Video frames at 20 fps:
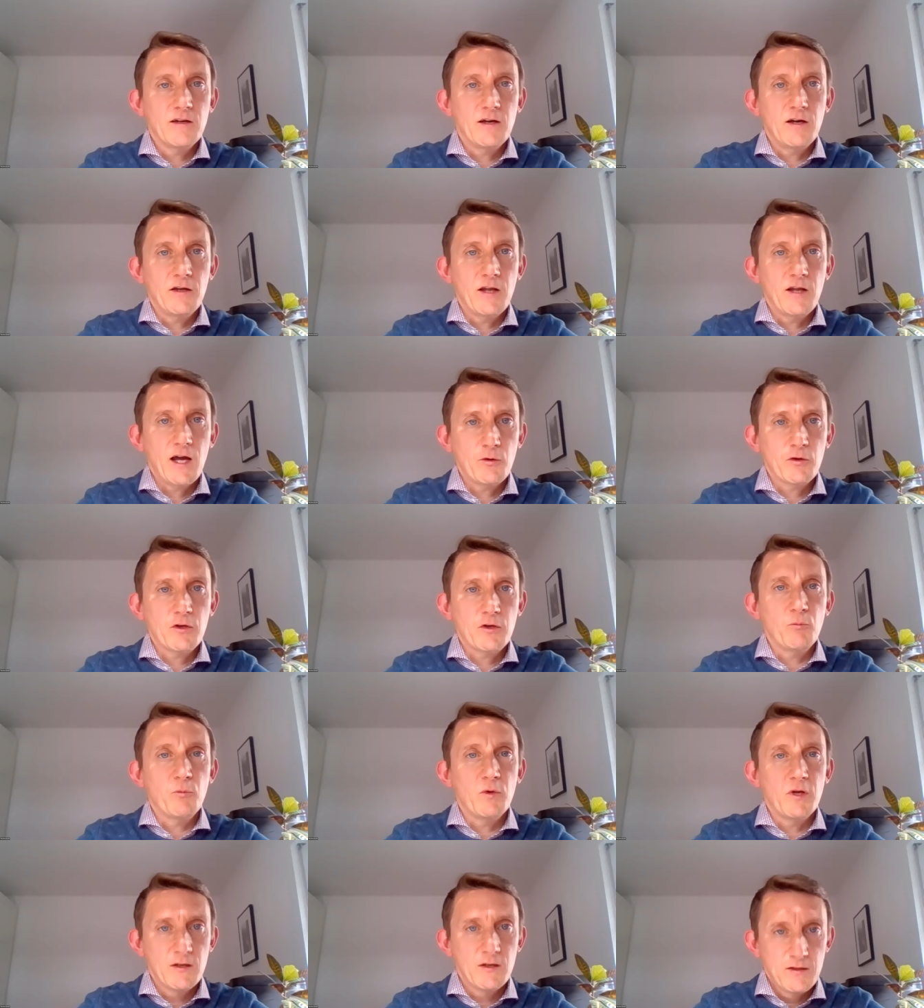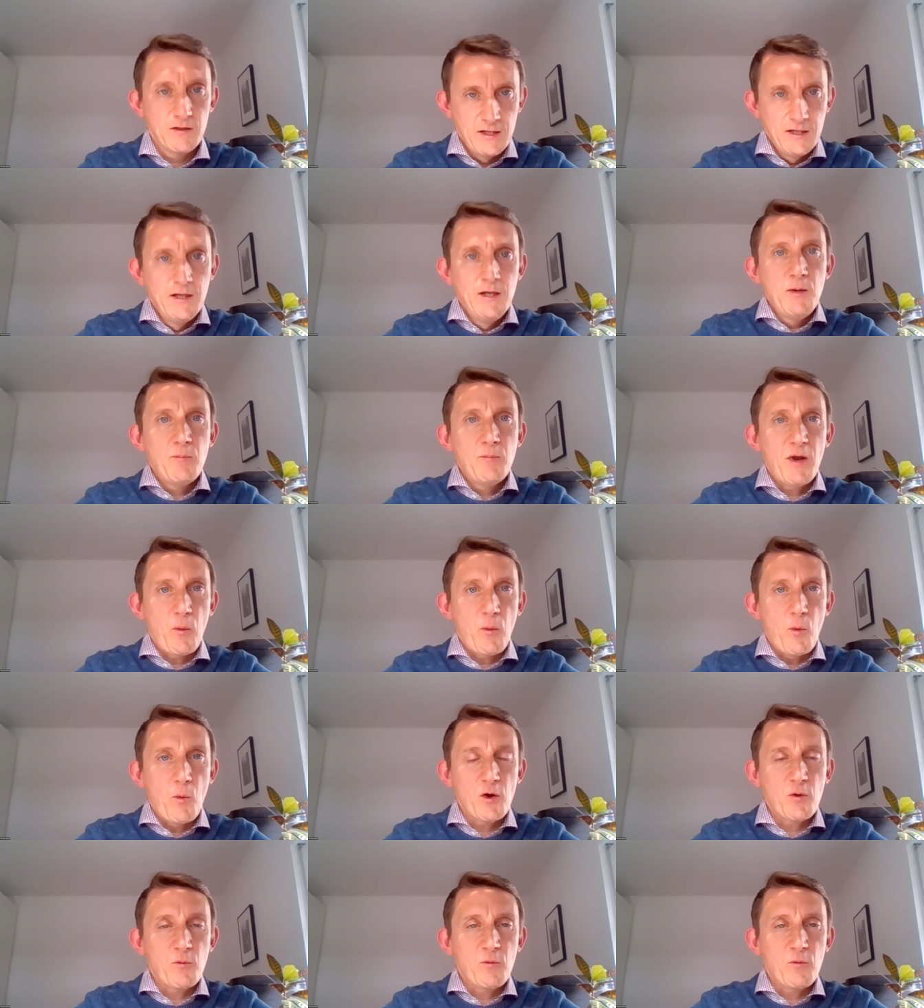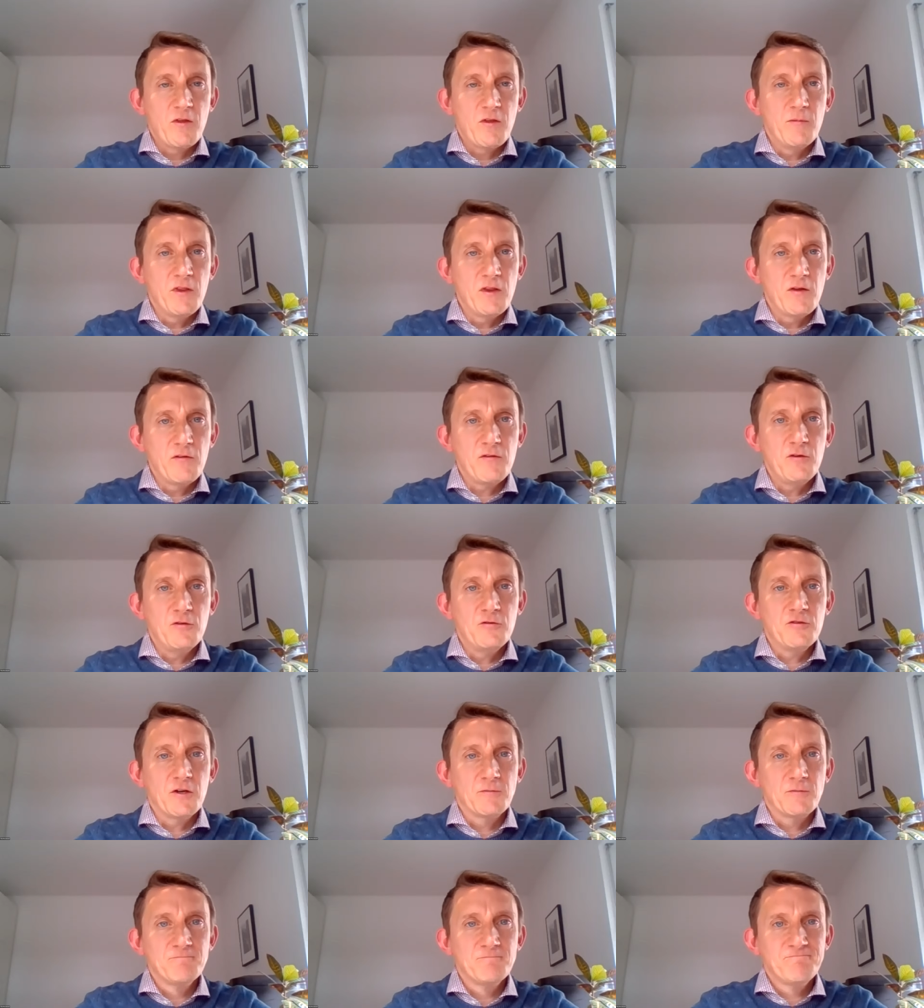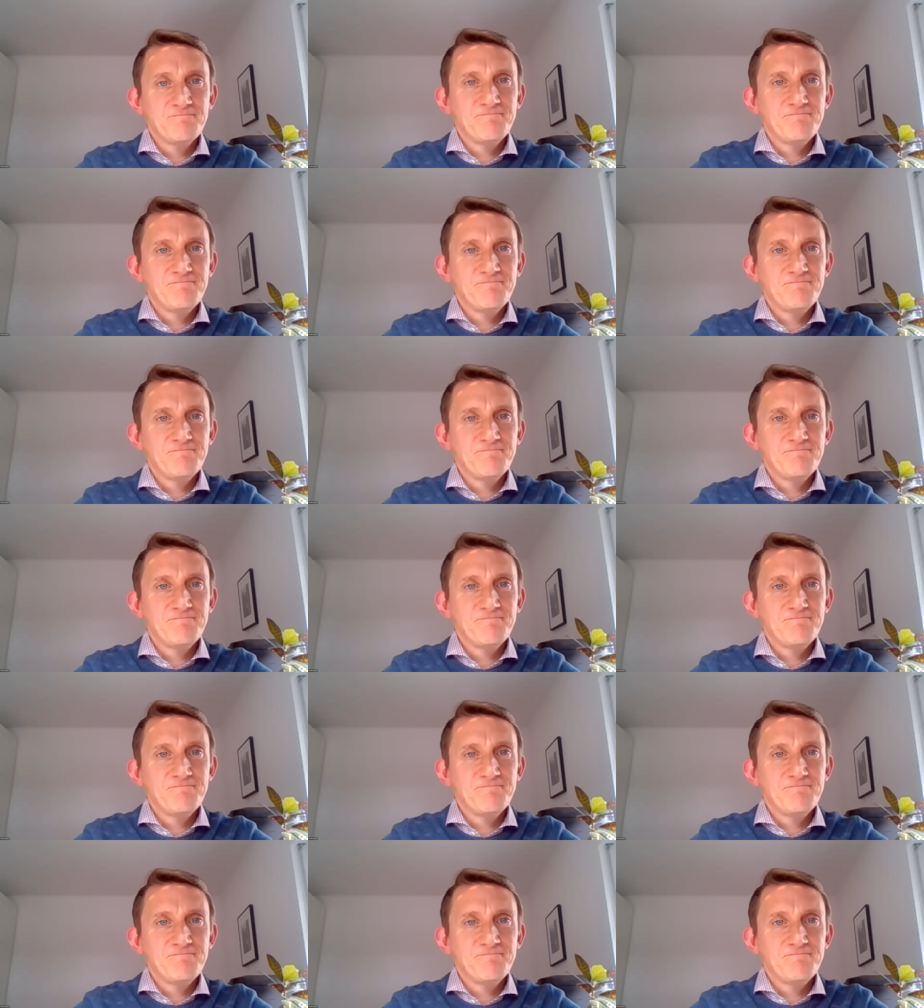and how can we better work with them in the future.